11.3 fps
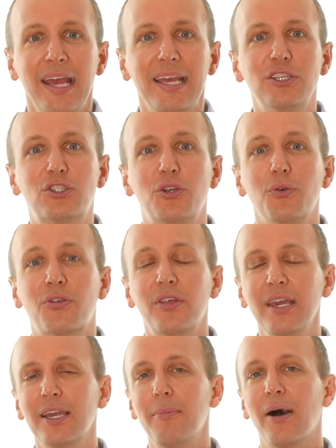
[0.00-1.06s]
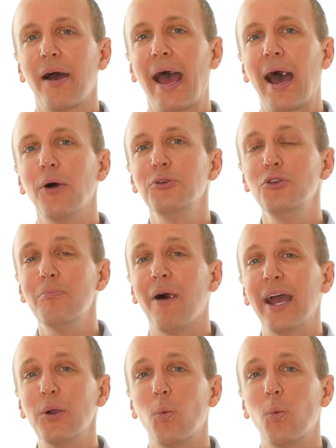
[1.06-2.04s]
is to think about how you might